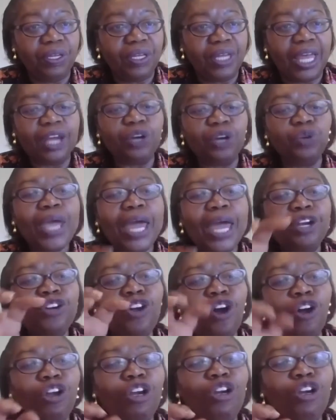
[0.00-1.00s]
And we are
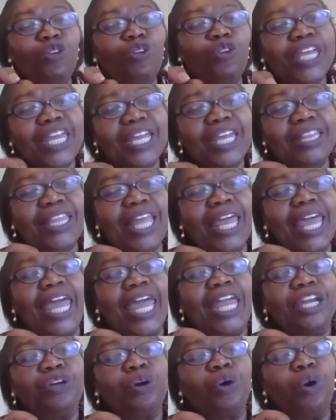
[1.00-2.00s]
not looking at the
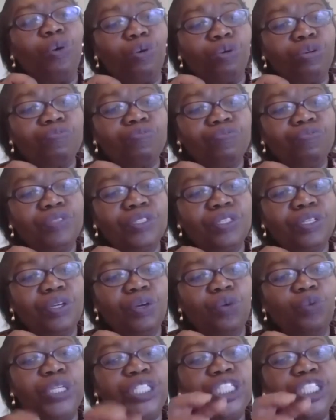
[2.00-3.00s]
end goal,
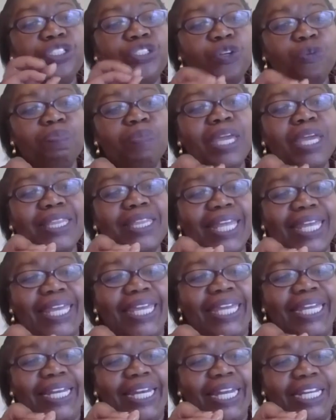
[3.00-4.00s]
which is to make the
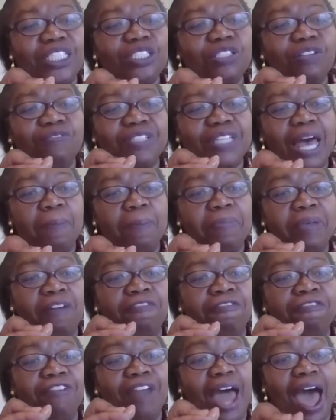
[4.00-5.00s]
eaglets of Zambia
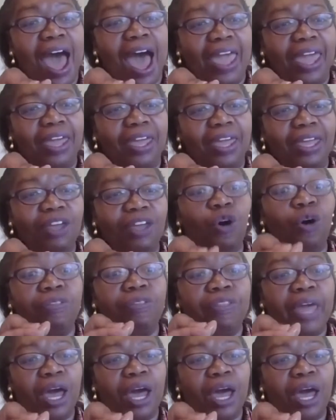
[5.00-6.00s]
fly
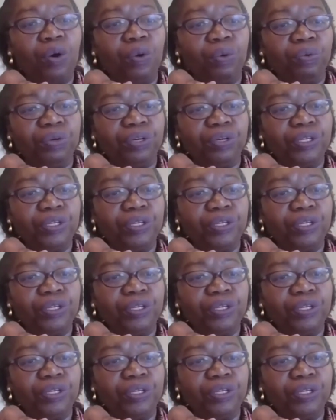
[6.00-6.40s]
on their own.